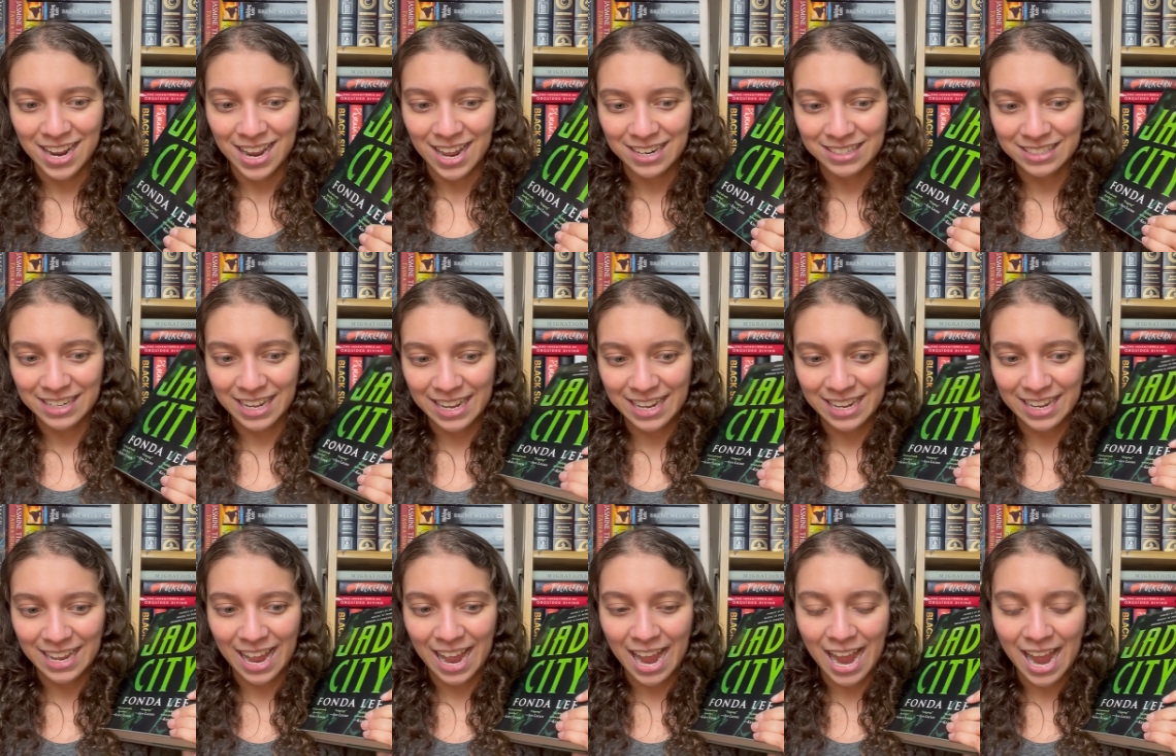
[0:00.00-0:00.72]

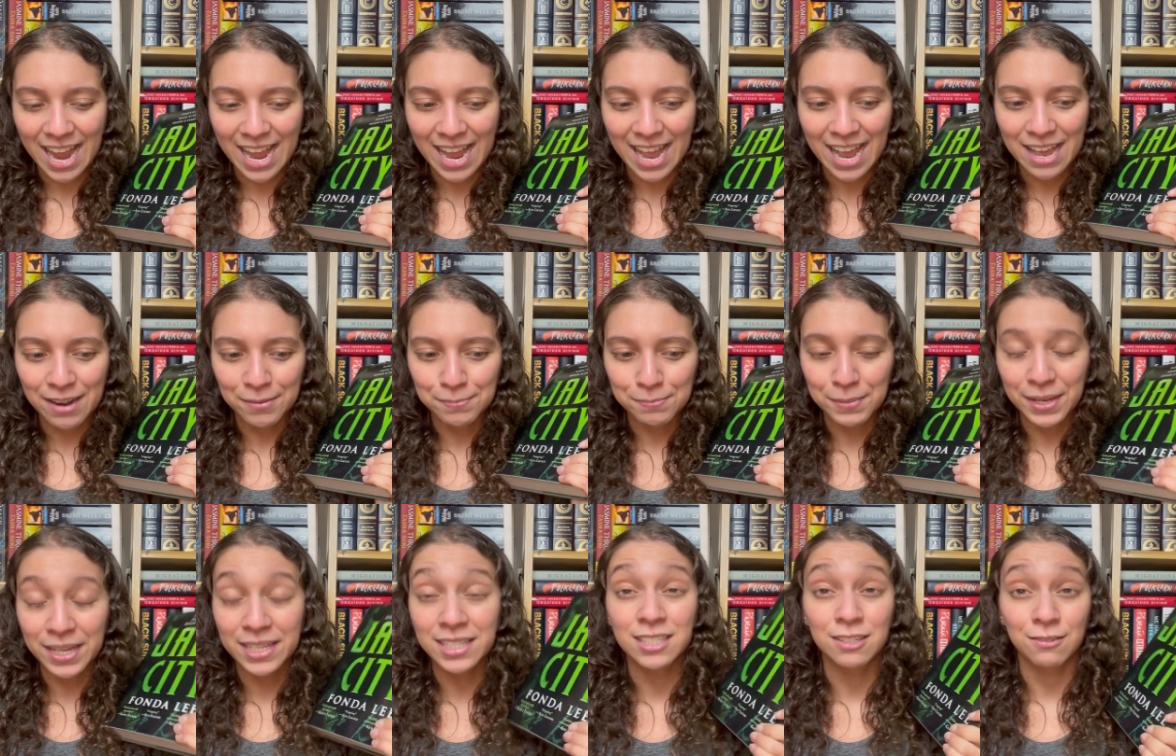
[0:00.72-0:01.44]
Like, I had
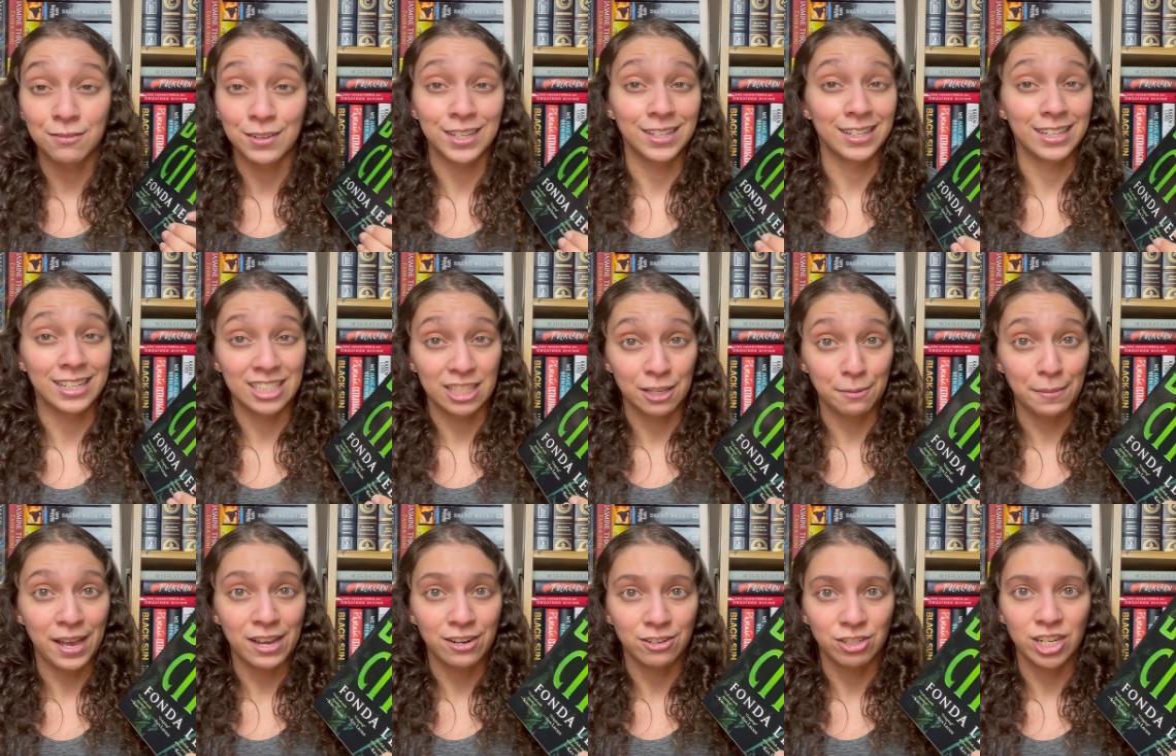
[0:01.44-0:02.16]
mixed feelings
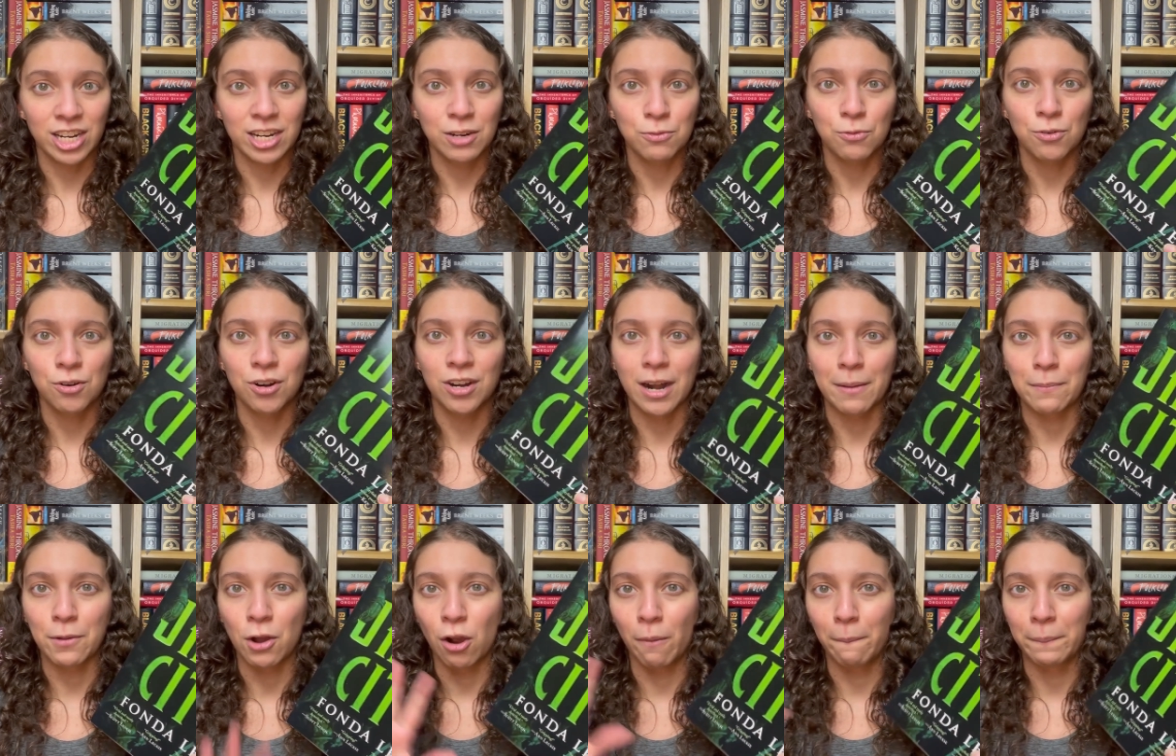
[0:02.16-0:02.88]
about Jade War, and I'm
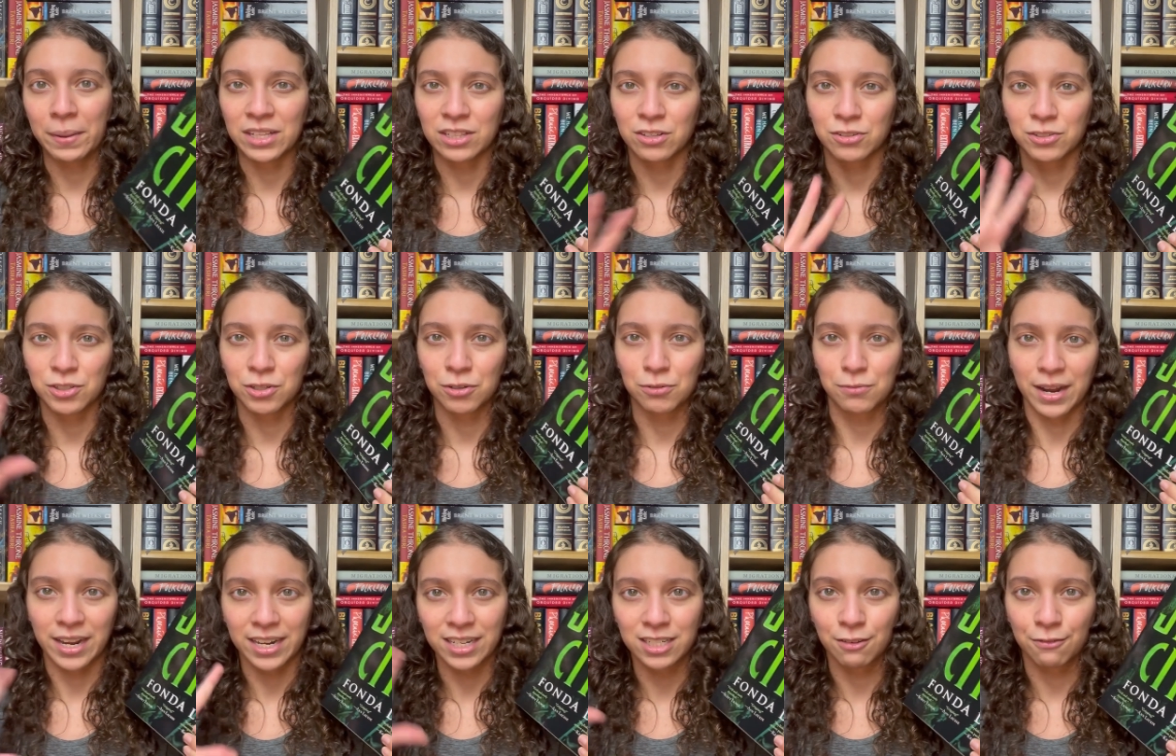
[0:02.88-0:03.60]
hoping those are
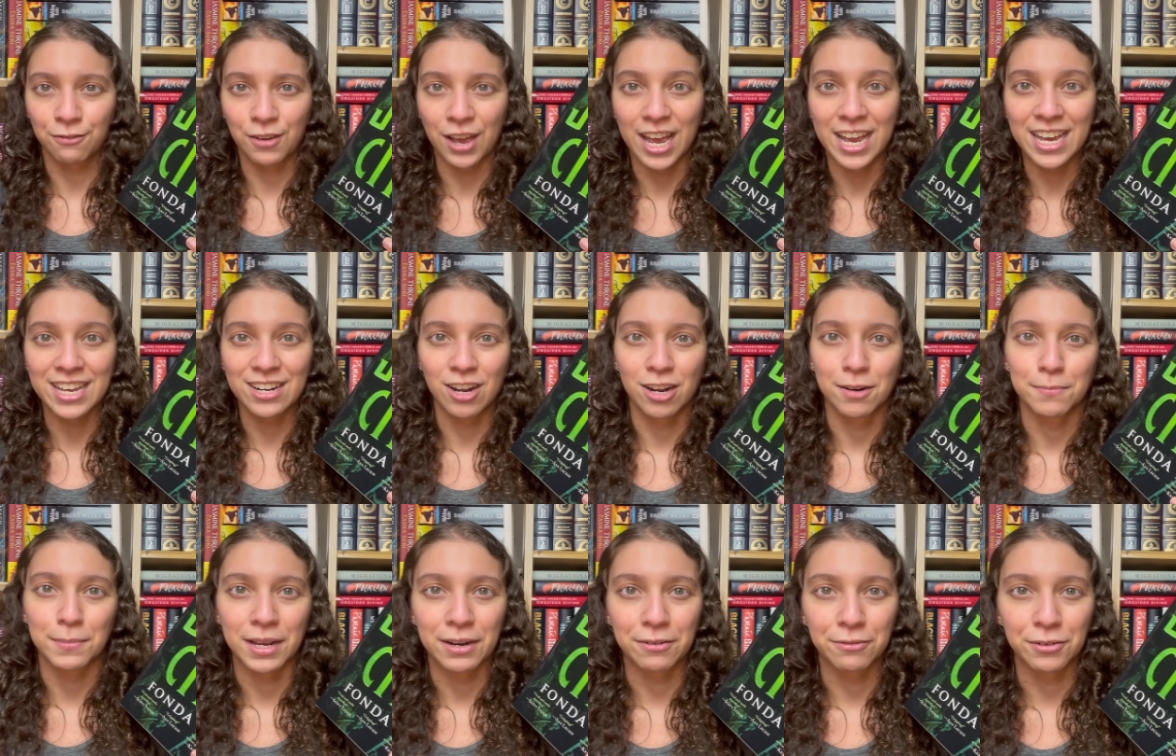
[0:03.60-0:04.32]
rectified on
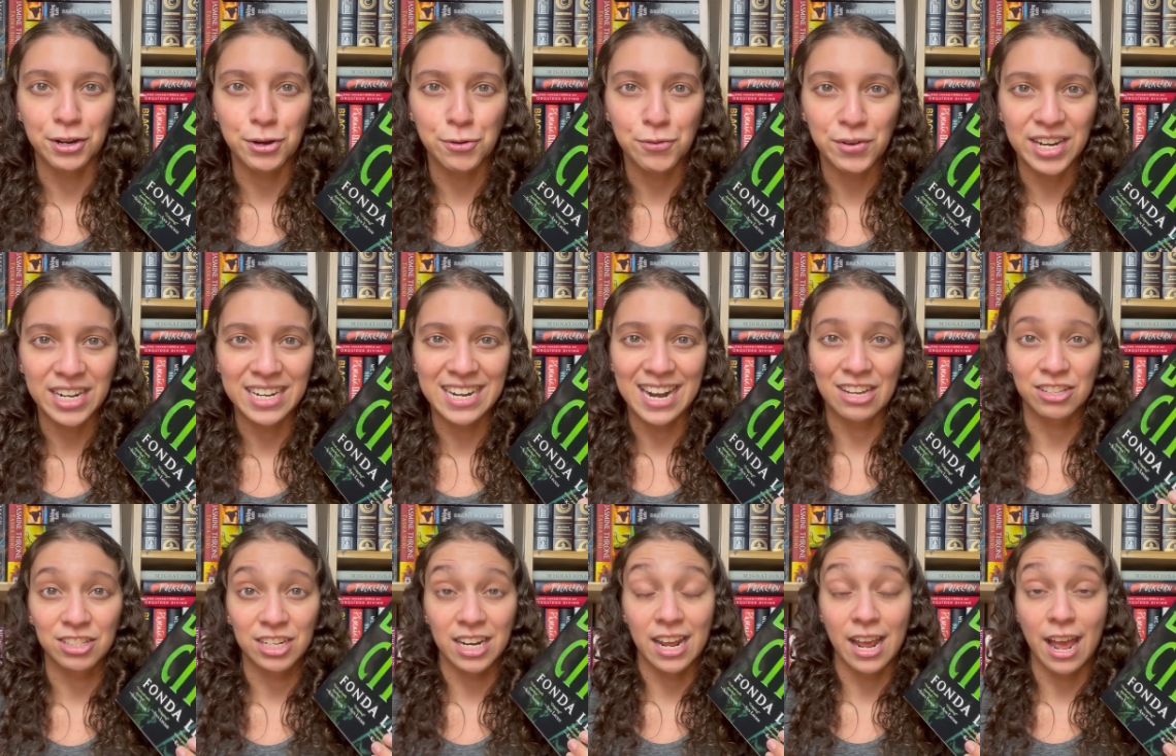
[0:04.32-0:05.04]
my reread now
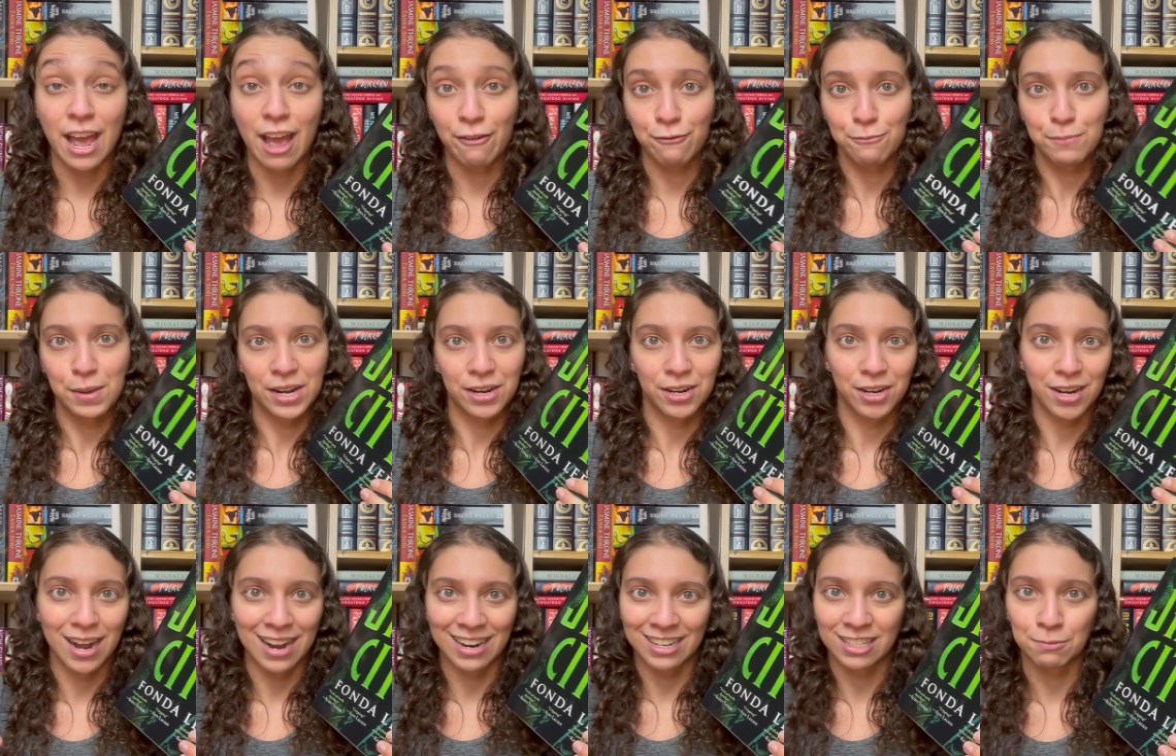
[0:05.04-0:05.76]
that I have better
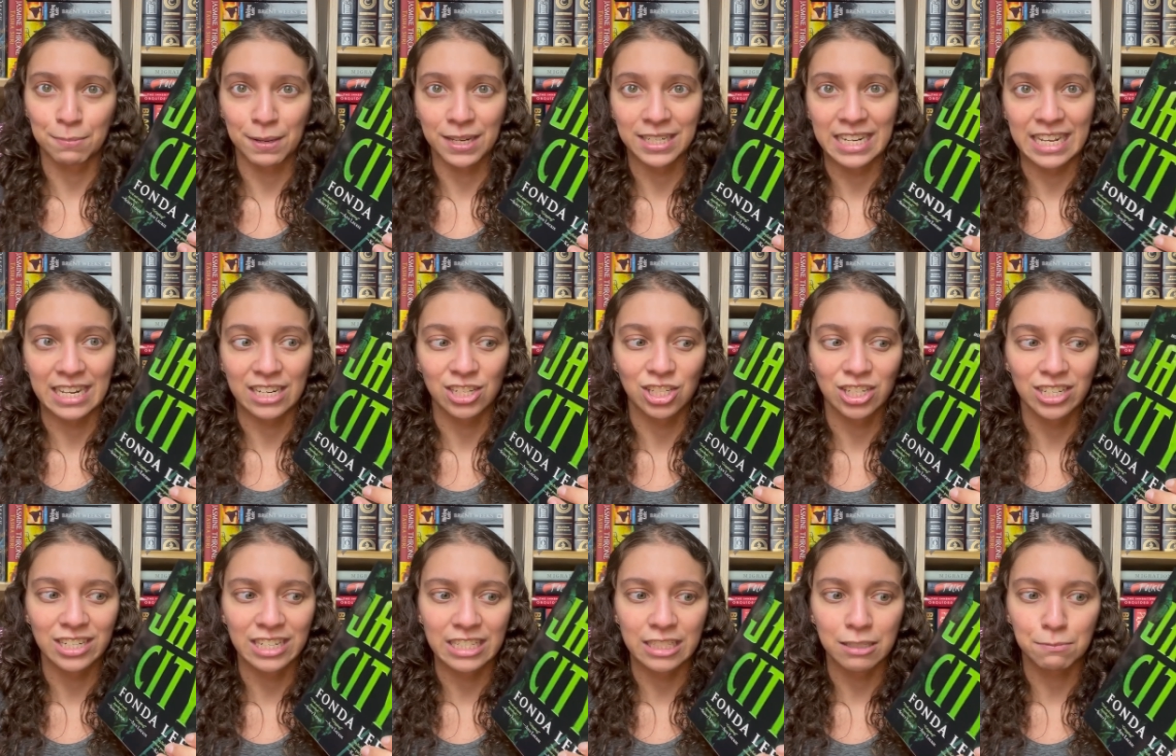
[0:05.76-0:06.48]

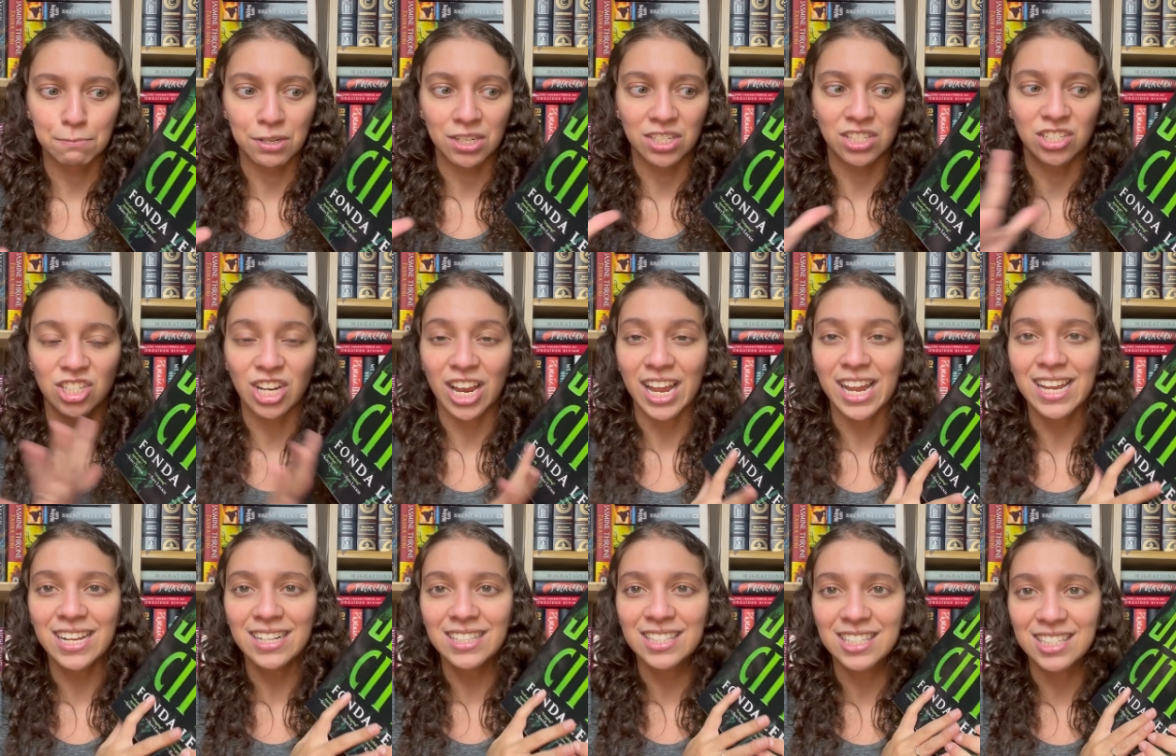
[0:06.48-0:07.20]
expectations, but
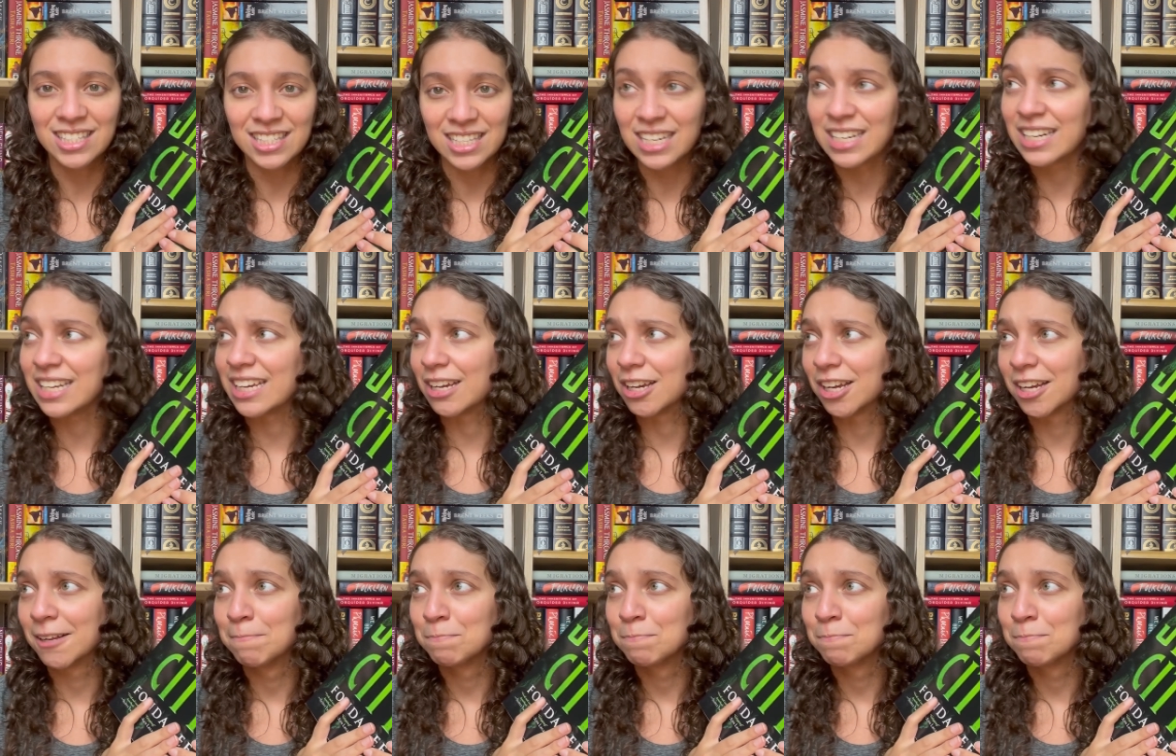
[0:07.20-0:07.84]
Jade City